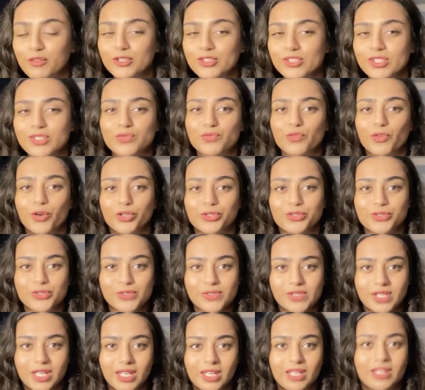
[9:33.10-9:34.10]
you just want to
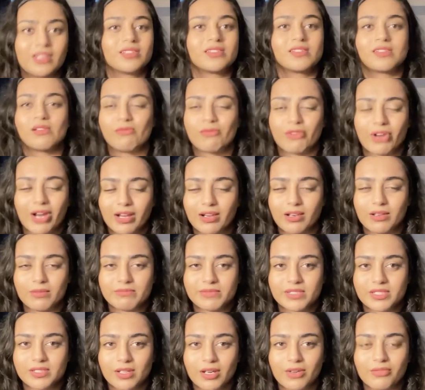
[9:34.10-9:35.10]
see some
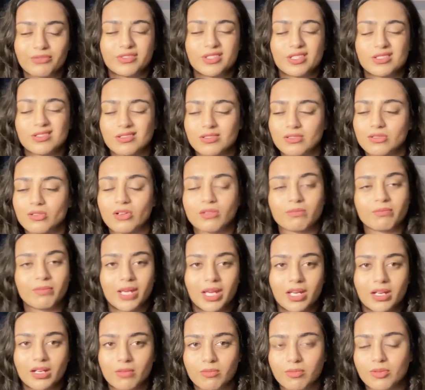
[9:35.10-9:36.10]
random stuff, this is not
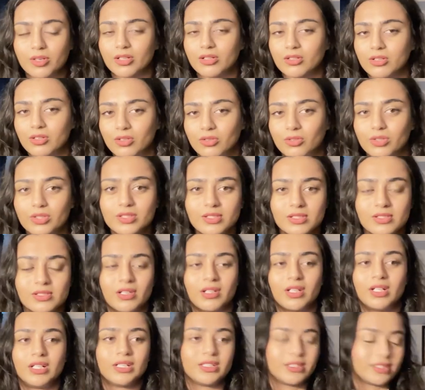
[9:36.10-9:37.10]
makeup or clothes.
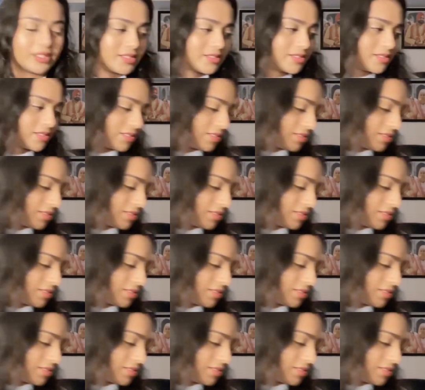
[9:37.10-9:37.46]
This